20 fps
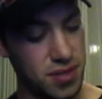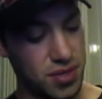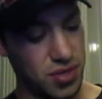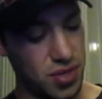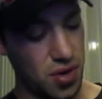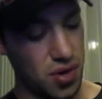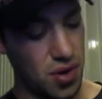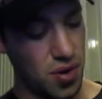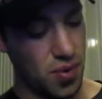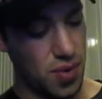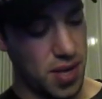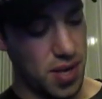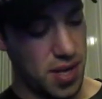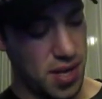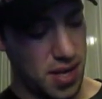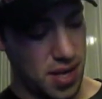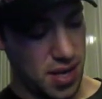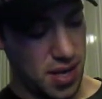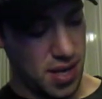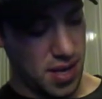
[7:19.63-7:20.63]
So
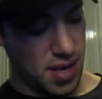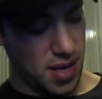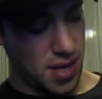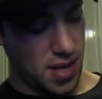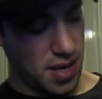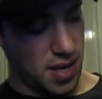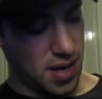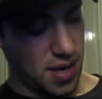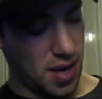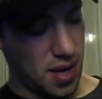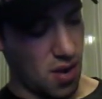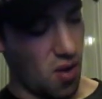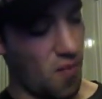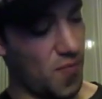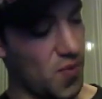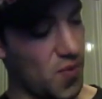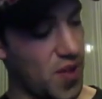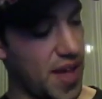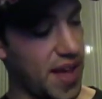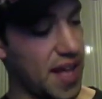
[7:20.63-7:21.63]

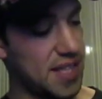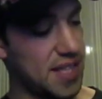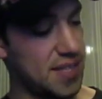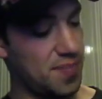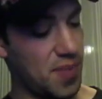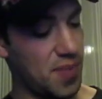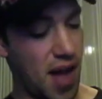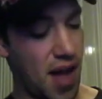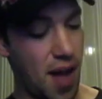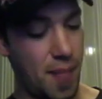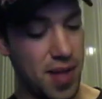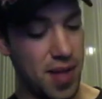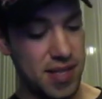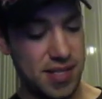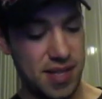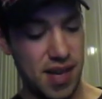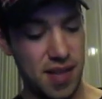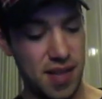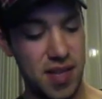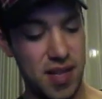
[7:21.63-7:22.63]
hopefully I get some
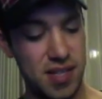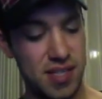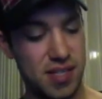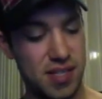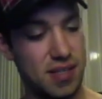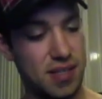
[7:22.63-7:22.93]
comments on this.